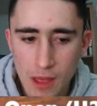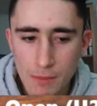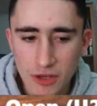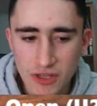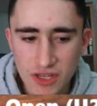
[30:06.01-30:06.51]

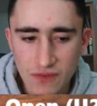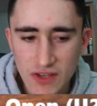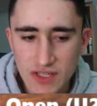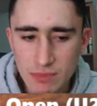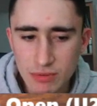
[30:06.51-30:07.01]
Because if I
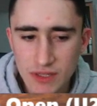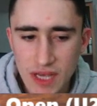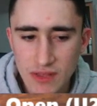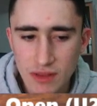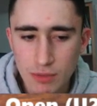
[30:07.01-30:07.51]
simply
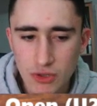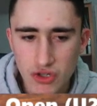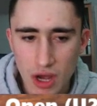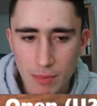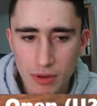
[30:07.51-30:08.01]
take the
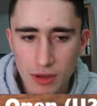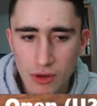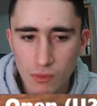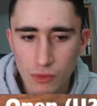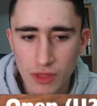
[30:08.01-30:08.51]
bishop,
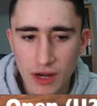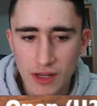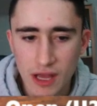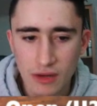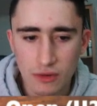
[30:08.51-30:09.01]
well then
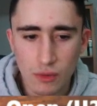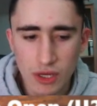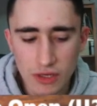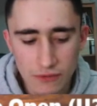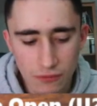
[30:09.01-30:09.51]
again, queen
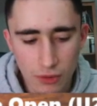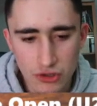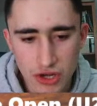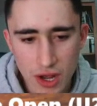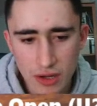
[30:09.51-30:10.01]
d4
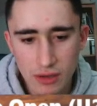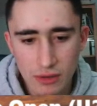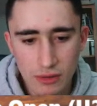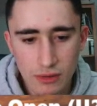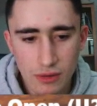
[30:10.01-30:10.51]
check,
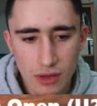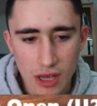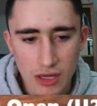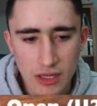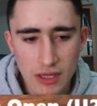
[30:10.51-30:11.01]
and
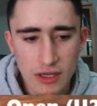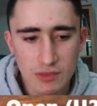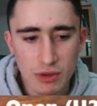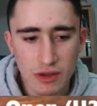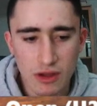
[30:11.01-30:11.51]
he is
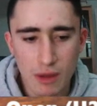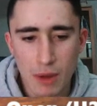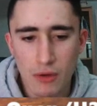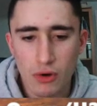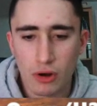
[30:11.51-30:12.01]
picking up my
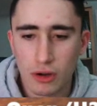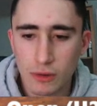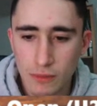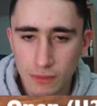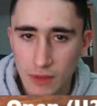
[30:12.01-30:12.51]
rook,
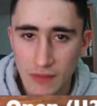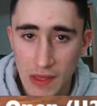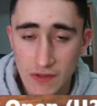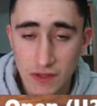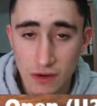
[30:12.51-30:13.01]
and
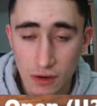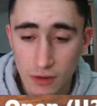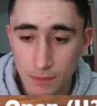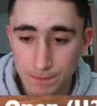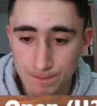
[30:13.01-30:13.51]
that's going to hurt.
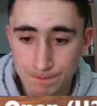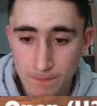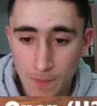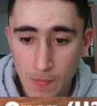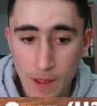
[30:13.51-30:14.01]

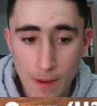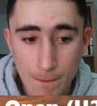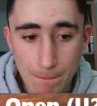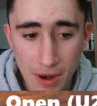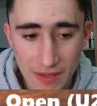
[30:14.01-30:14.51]

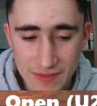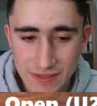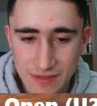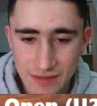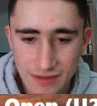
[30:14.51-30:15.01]

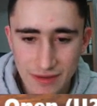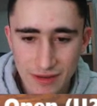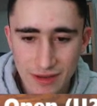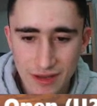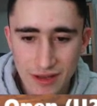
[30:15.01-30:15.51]
But
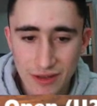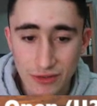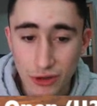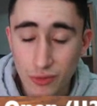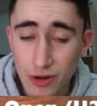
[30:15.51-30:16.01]
the
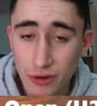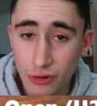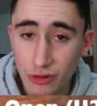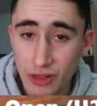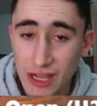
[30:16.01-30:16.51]

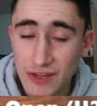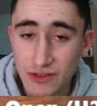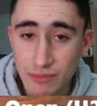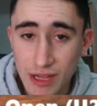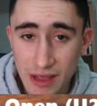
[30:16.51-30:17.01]
critical
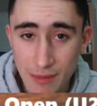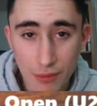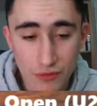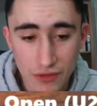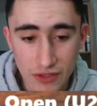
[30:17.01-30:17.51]
intermediate
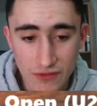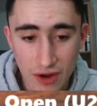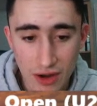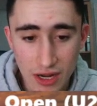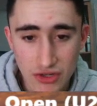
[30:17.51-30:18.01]
move in this
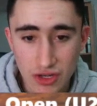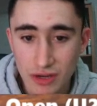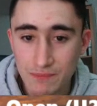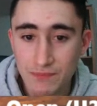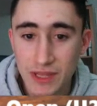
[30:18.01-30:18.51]
variation
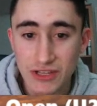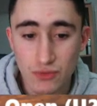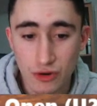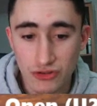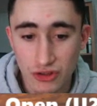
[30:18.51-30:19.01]
is
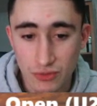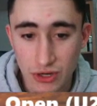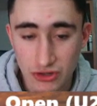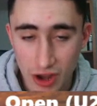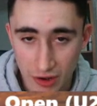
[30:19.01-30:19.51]
rook g3
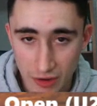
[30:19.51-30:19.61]
check.